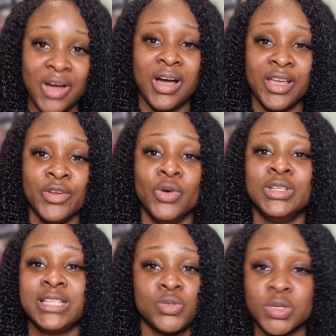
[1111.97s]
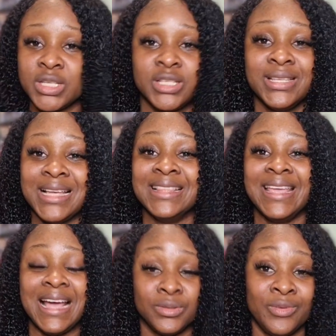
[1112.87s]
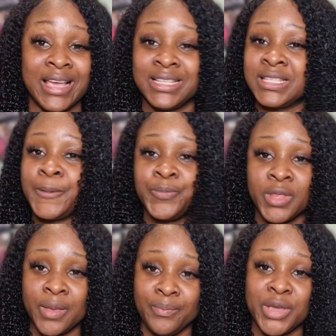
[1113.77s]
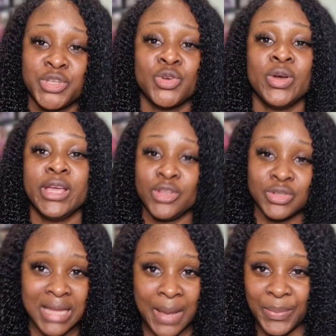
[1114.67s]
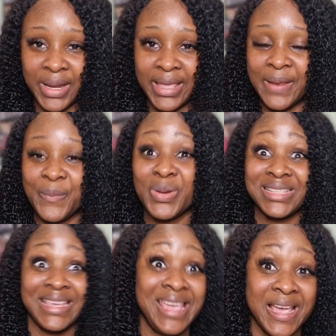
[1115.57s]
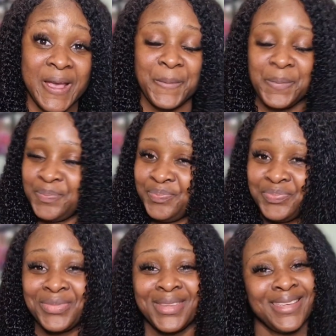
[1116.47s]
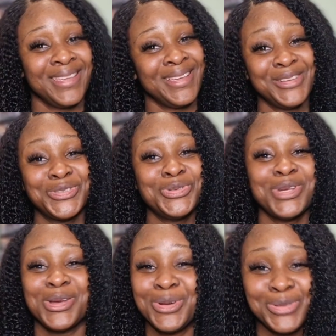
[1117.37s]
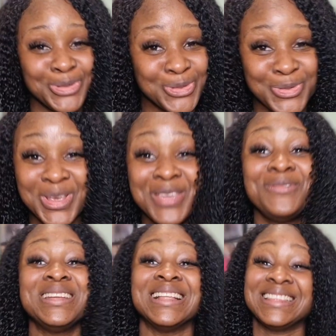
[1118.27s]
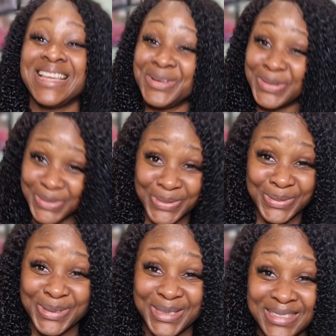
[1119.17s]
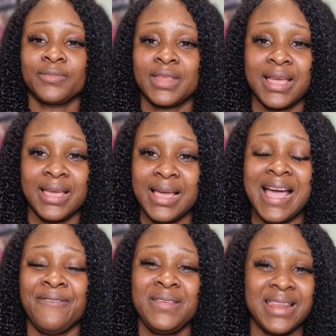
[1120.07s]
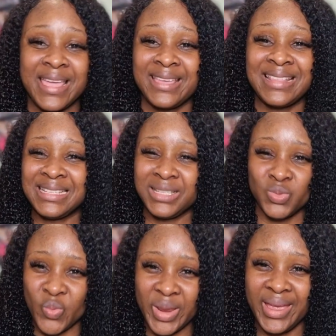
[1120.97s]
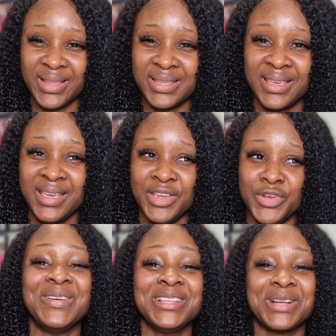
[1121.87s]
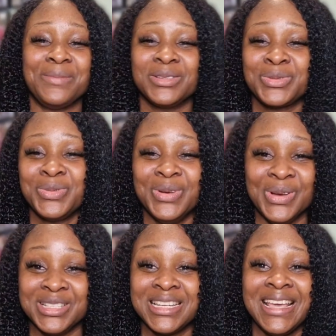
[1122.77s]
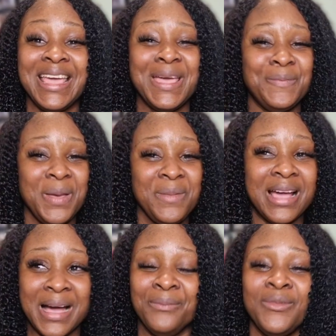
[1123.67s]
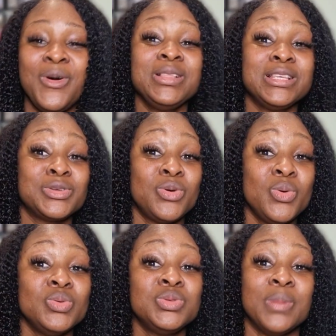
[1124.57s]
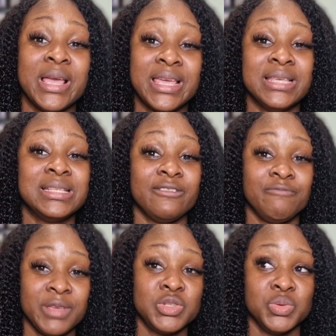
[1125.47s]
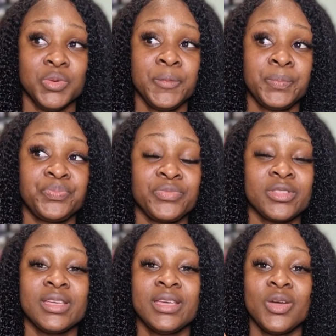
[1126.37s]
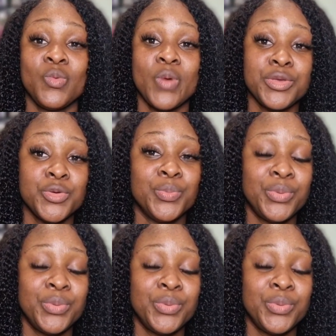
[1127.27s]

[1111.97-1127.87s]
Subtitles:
You know, this is what it is, and the advice, make sure it doesn't happen again. But here, children go to school even at 9 o'clock. I feel like that is weird. Now let's talk about school lunch. In Birmingham, all the schools my kids have been to, when you're